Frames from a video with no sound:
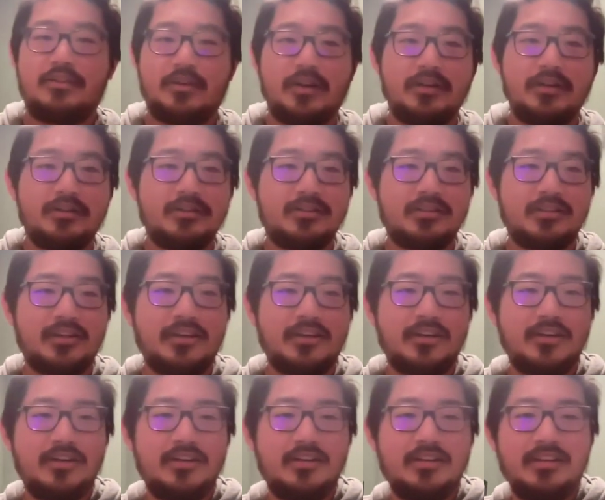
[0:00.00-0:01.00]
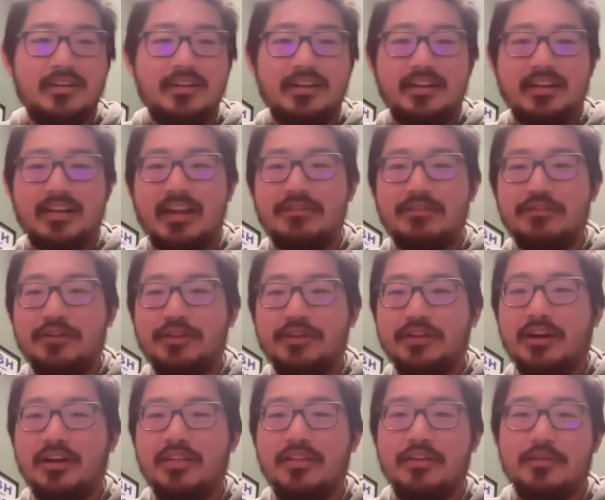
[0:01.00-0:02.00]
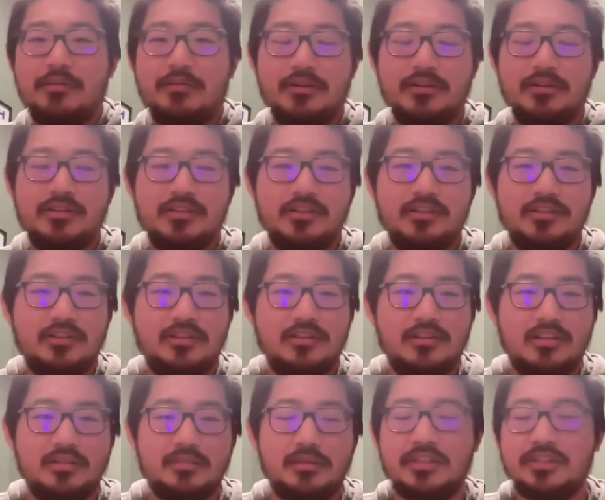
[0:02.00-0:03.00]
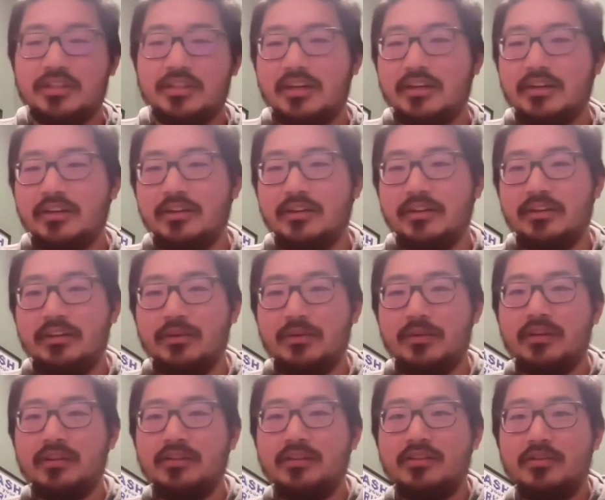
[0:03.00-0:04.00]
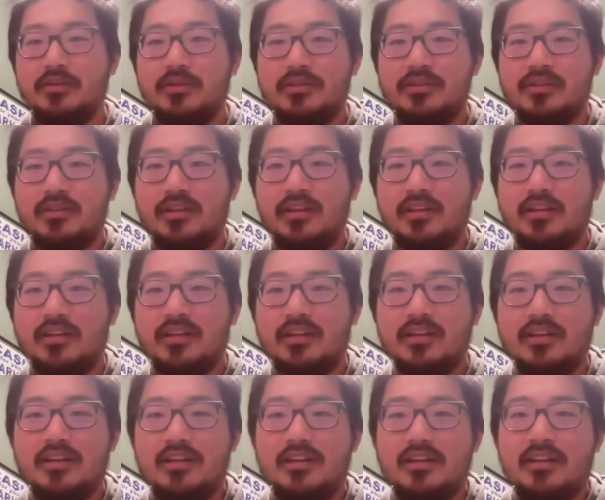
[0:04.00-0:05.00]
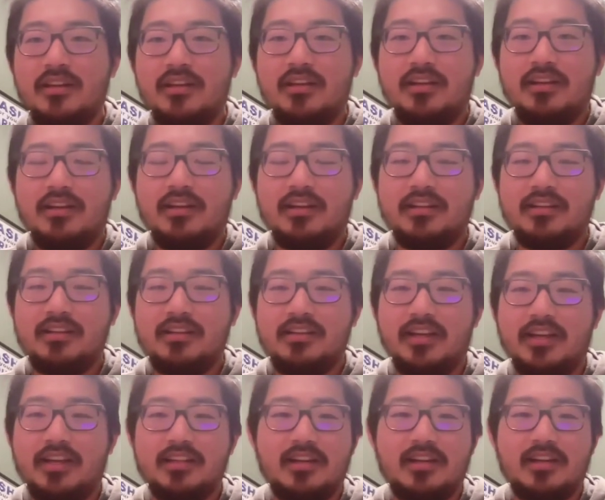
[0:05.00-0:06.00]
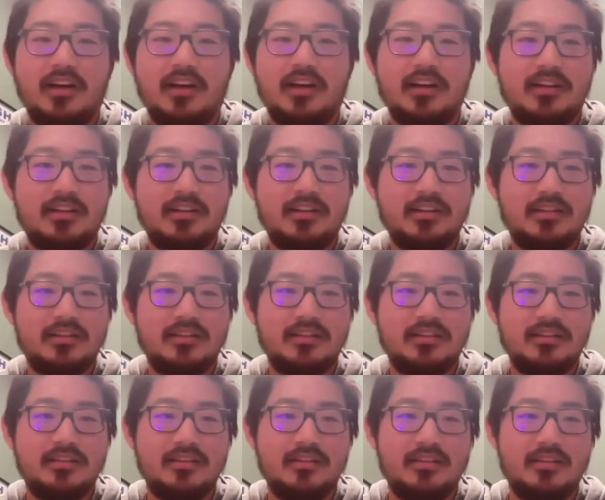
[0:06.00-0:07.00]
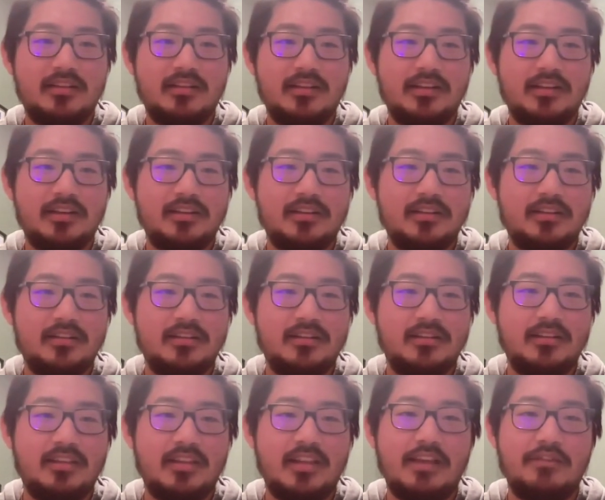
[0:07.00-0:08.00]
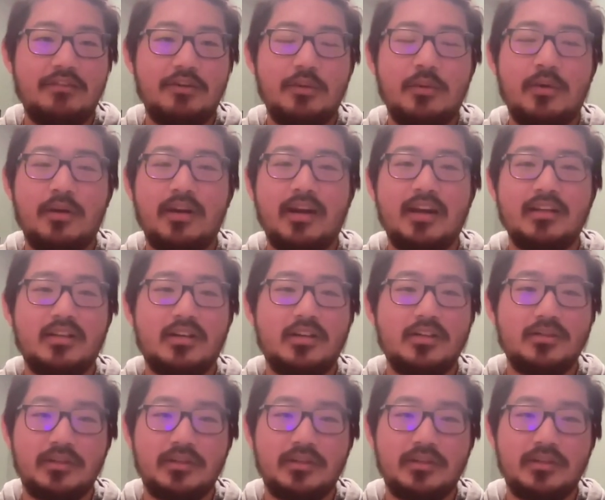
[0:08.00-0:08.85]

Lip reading: creators are like every other person, especially out here that you run into, is like a TikTok, like everyone has